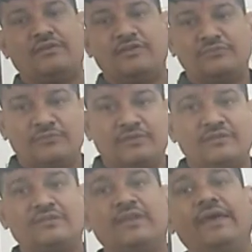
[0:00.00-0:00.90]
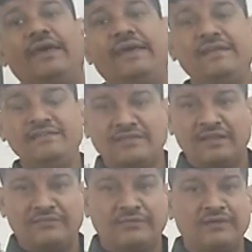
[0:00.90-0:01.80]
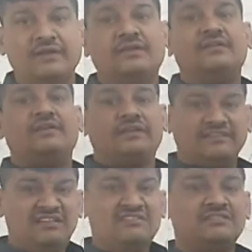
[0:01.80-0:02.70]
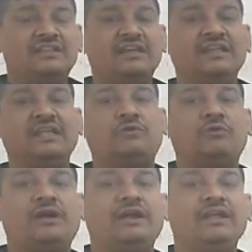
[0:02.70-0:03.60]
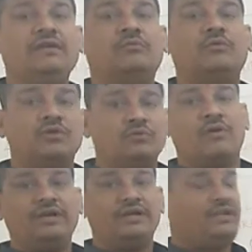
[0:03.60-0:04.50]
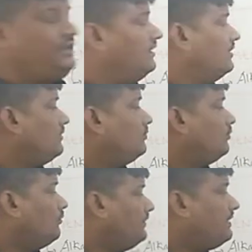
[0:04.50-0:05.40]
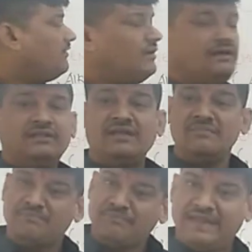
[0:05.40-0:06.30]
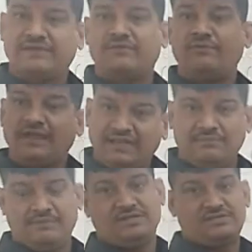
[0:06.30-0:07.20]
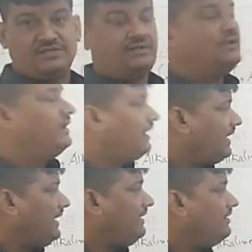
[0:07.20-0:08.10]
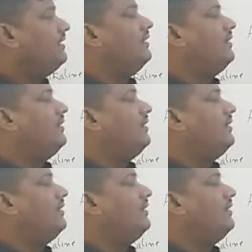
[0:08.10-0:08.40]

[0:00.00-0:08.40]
phosphorus and sulfur, since they require in more quantity, though we call it the macro element. And